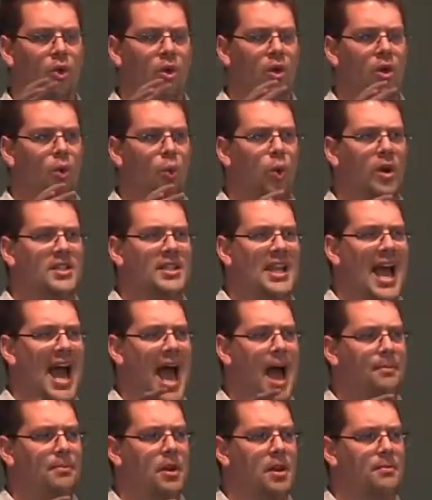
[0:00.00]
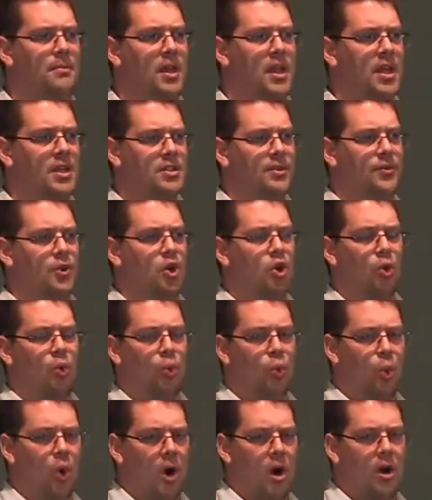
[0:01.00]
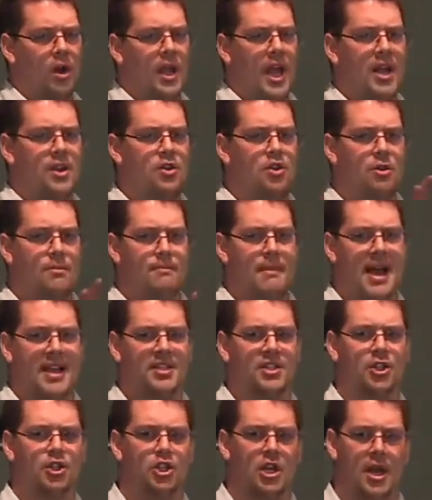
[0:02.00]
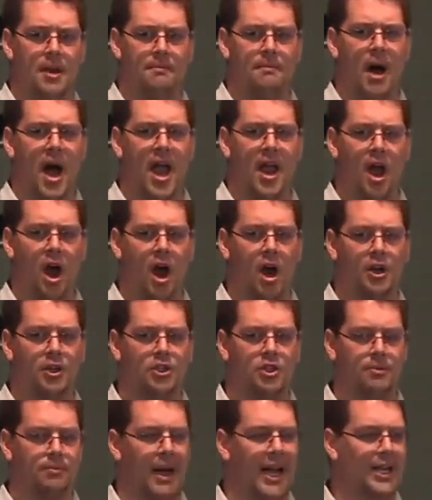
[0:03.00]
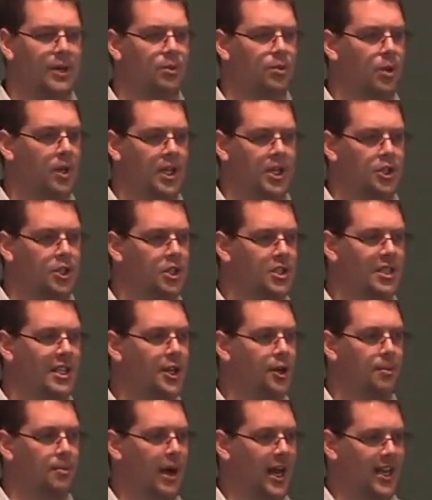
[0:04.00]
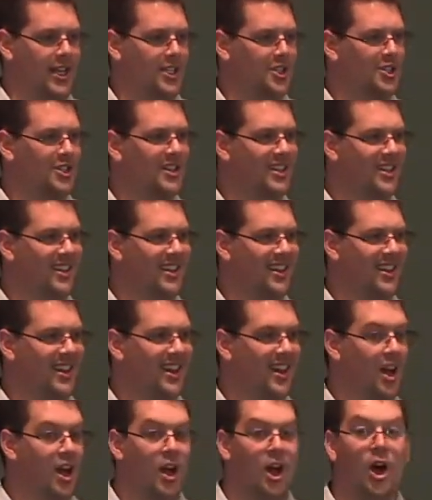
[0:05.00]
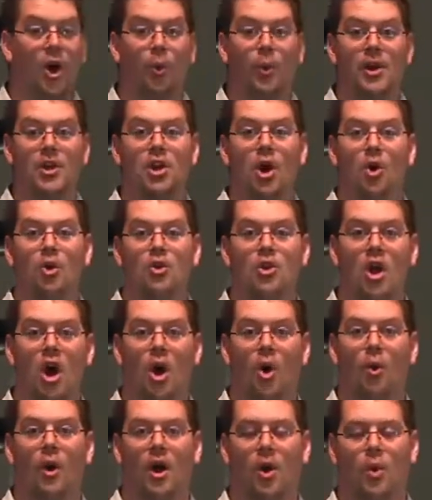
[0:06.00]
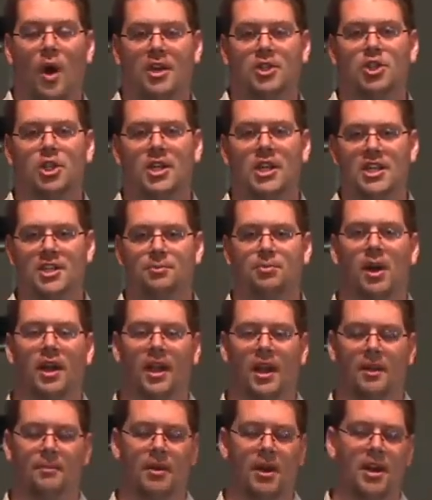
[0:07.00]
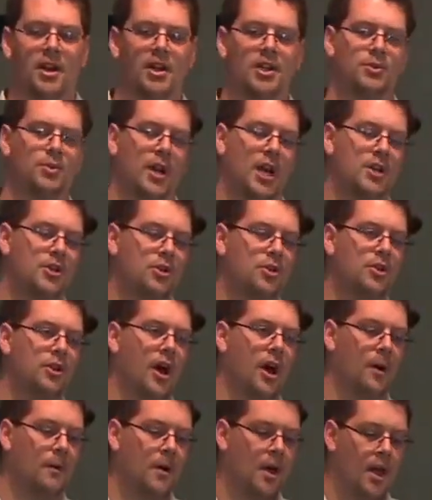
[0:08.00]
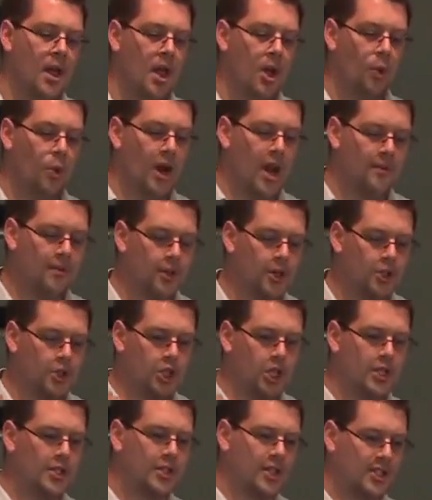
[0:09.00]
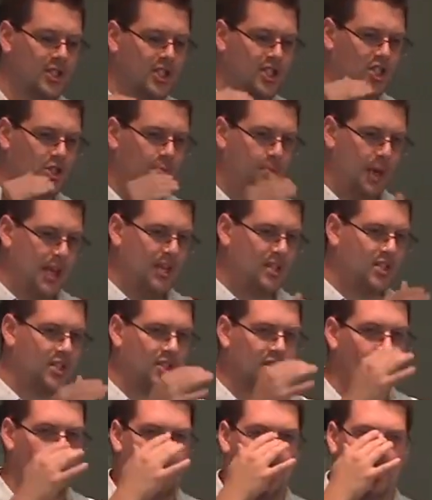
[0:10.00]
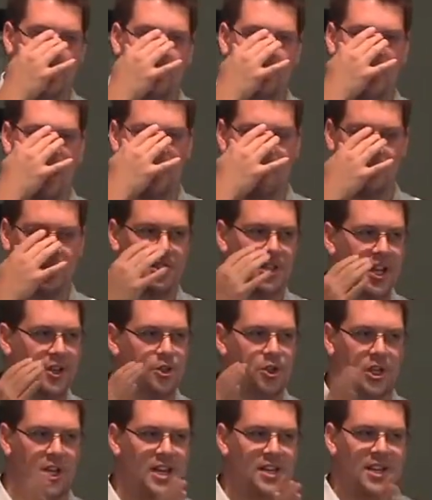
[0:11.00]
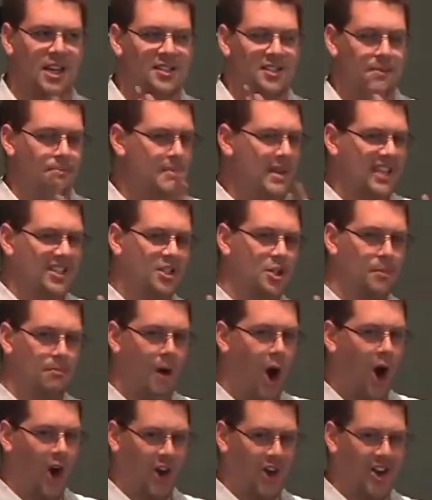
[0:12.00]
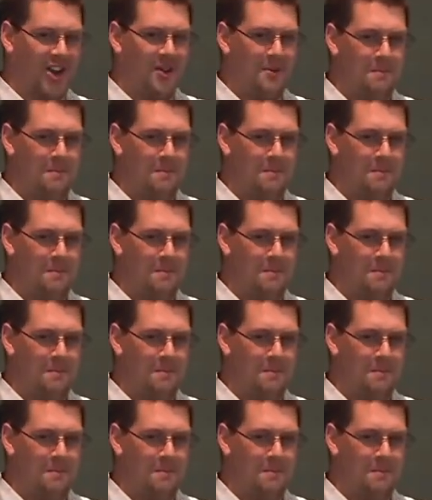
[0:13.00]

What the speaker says: what's happening because of your work and your message in my heart to my religious leader buddies. We don't know what question he's bringing, but here's what I do know. Whenever Jesus speaks to somebody in a conversation, he doesn't miss the mark.